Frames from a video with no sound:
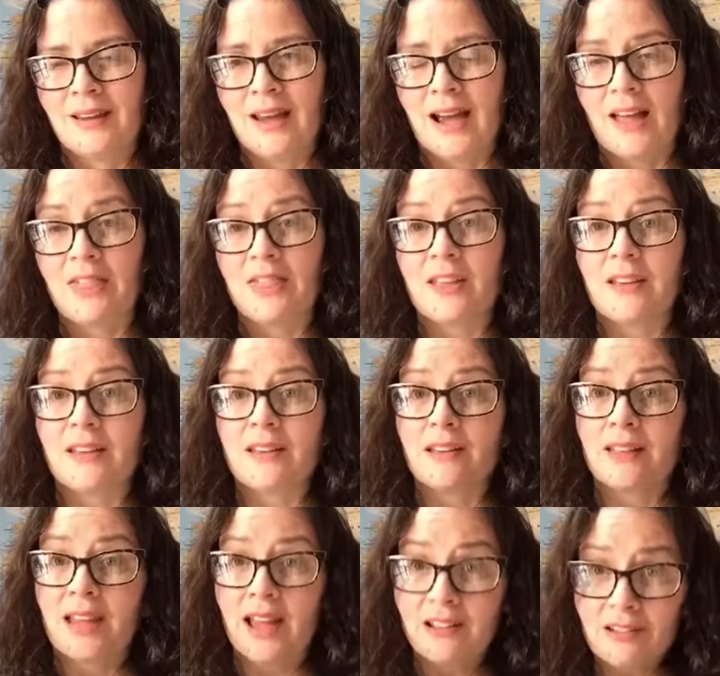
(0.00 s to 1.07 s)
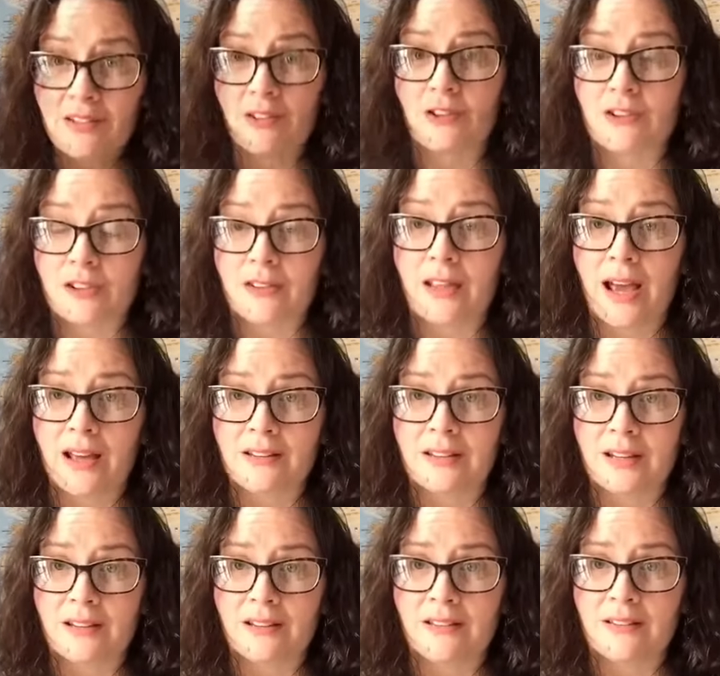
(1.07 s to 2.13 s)
And the answer to
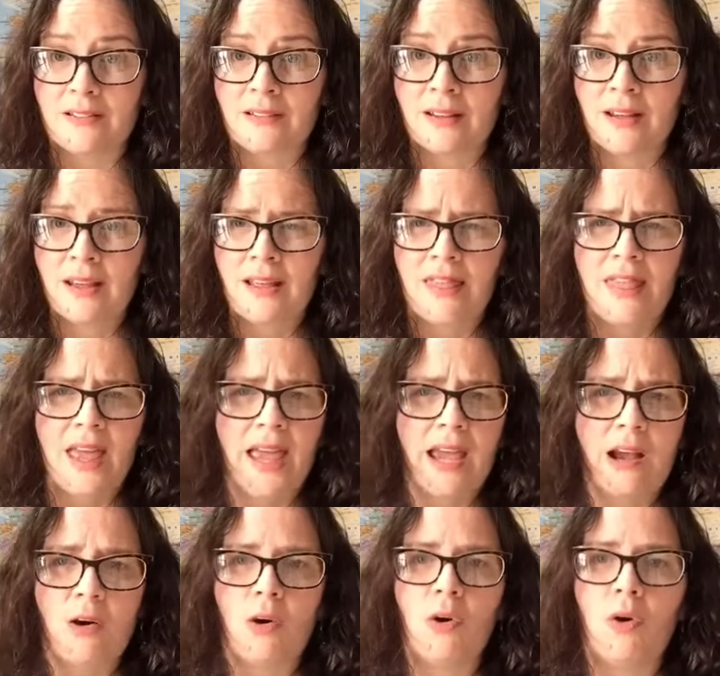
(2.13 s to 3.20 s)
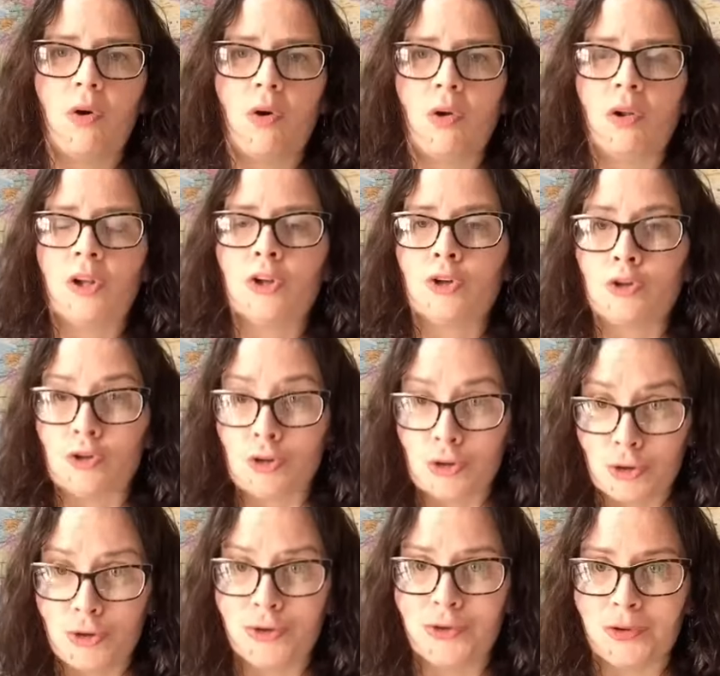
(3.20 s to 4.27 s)
that is they all
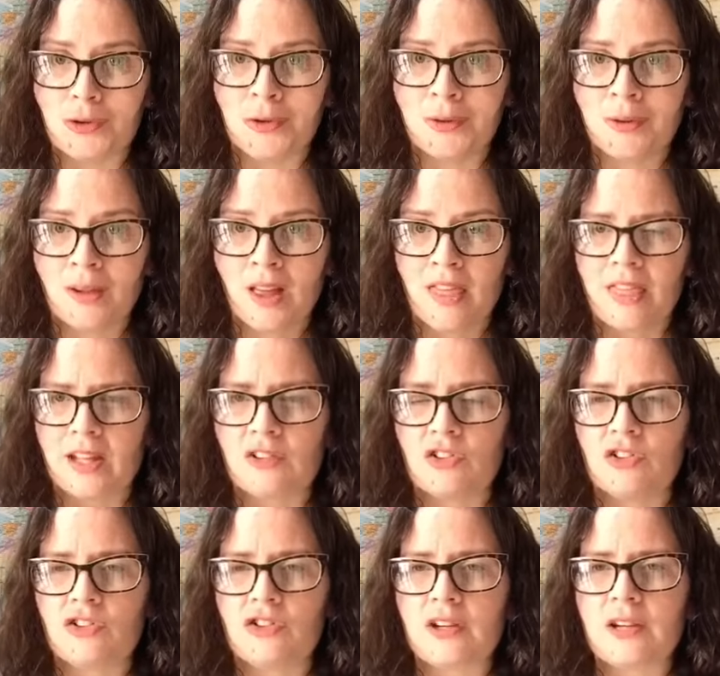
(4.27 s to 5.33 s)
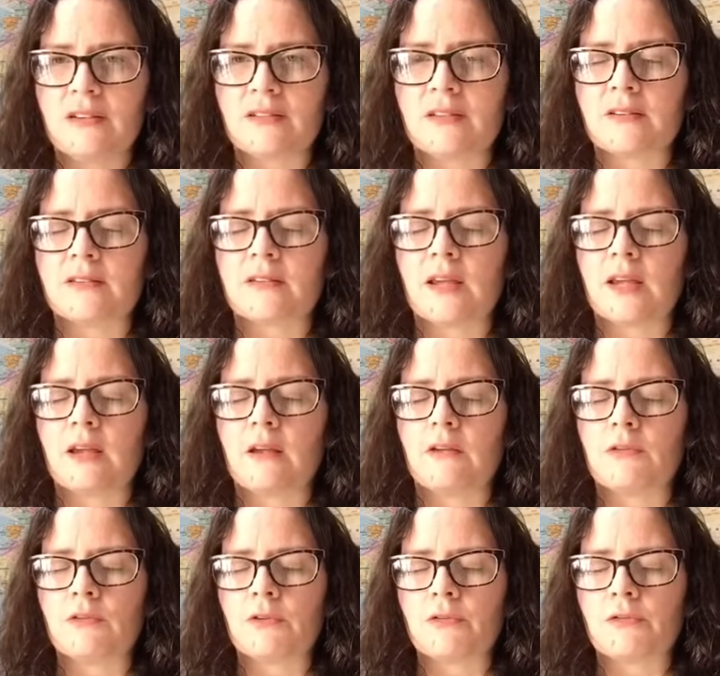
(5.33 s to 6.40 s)
knew that Jesus
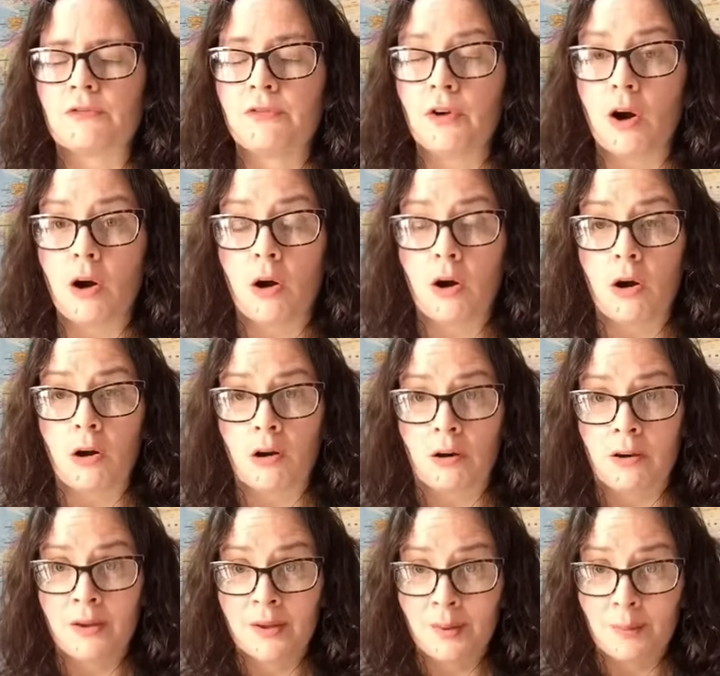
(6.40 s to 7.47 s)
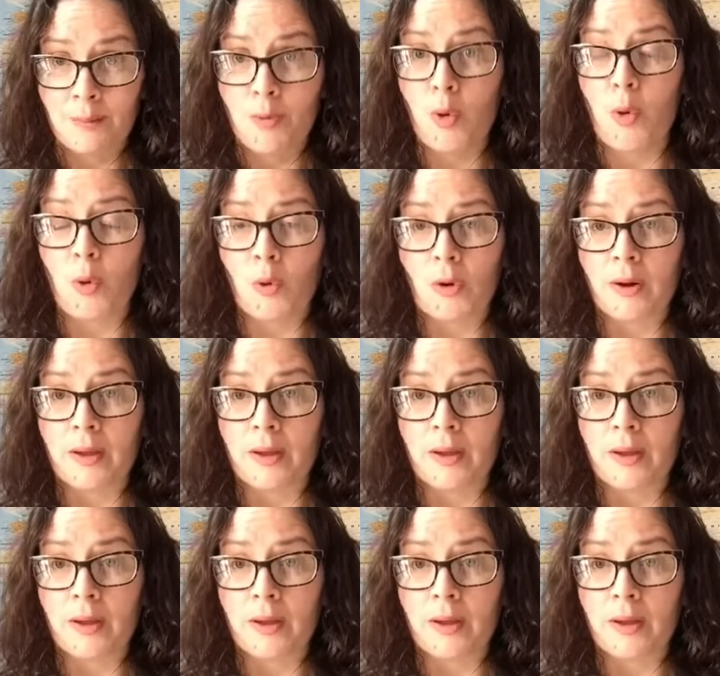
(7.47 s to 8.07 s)
is far more